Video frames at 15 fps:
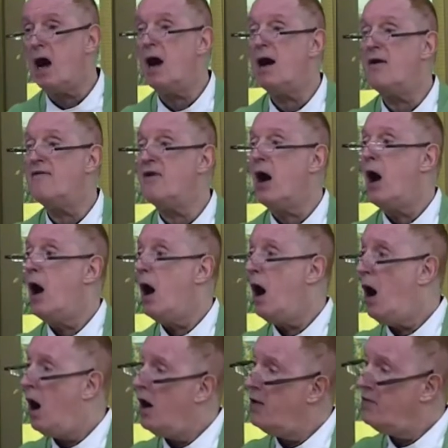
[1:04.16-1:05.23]
of
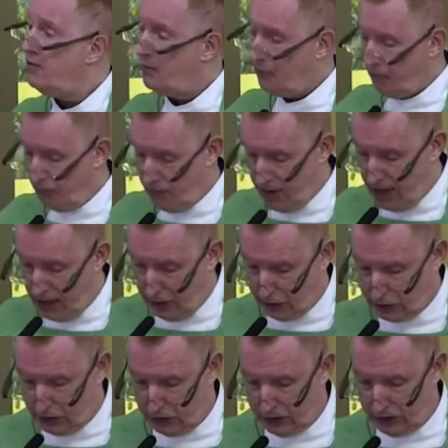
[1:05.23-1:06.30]

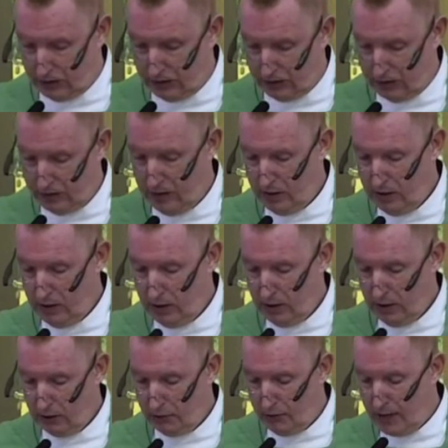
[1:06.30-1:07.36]
uncreation,
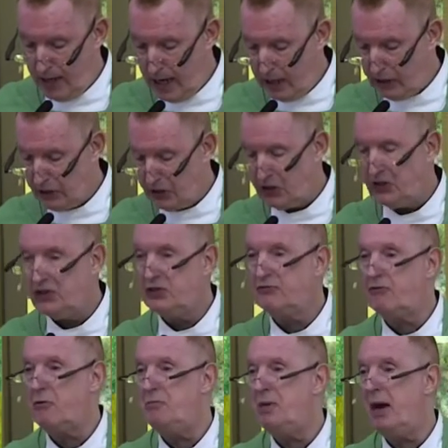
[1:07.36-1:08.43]
creation's
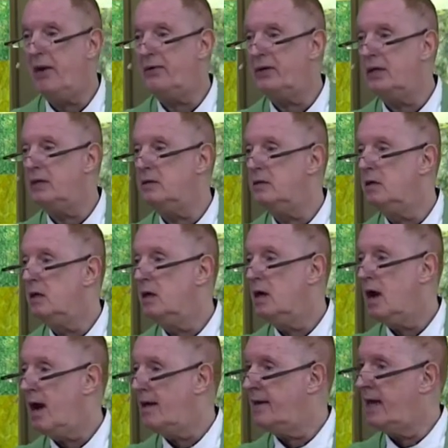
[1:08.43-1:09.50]
rebellion
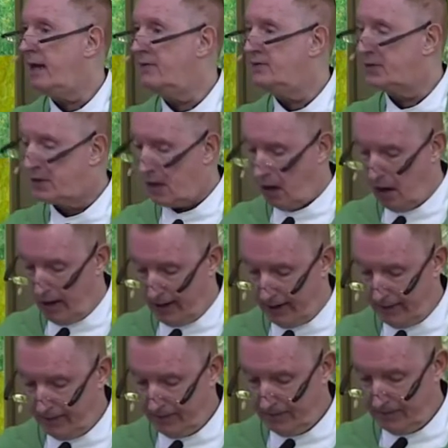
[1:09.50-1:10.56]
against God.
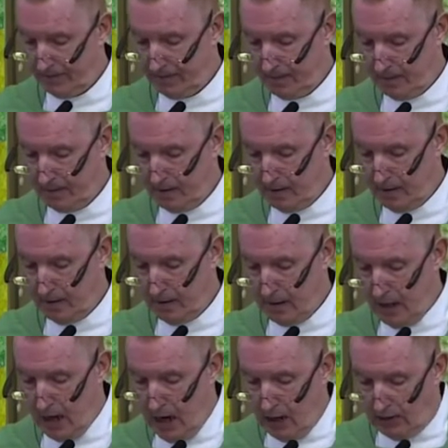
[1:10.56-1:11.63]

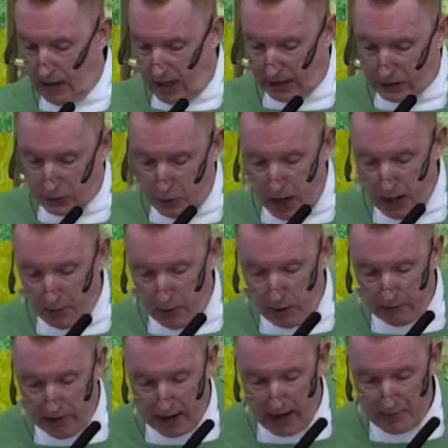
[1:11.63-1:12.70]
Last week we
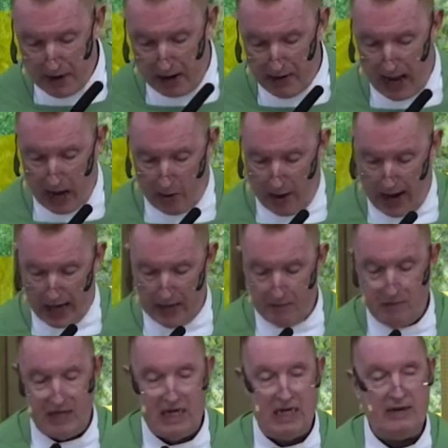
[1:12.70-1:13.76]
read about how Adam
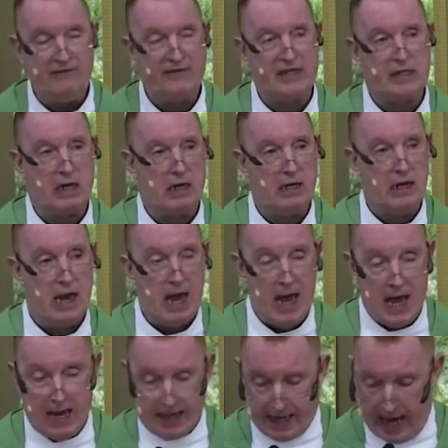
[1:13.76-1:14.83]
and Eve's son
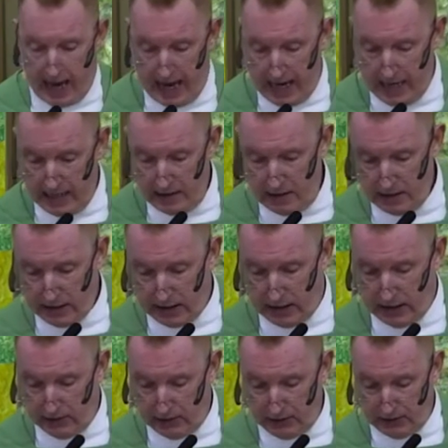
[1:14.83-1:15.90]
Cain
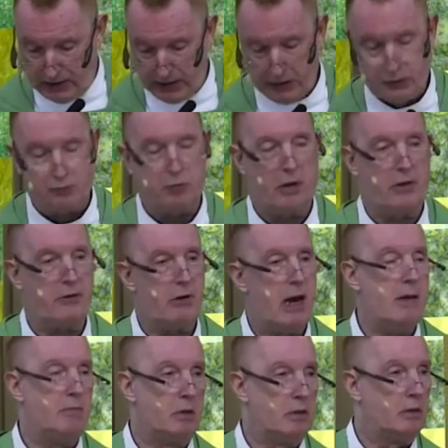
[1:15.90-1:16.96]
killed his brother
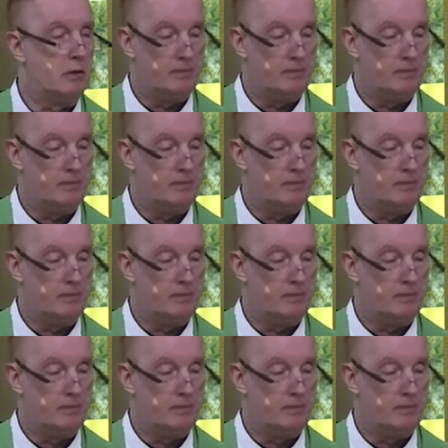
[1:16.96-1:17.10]
Abel.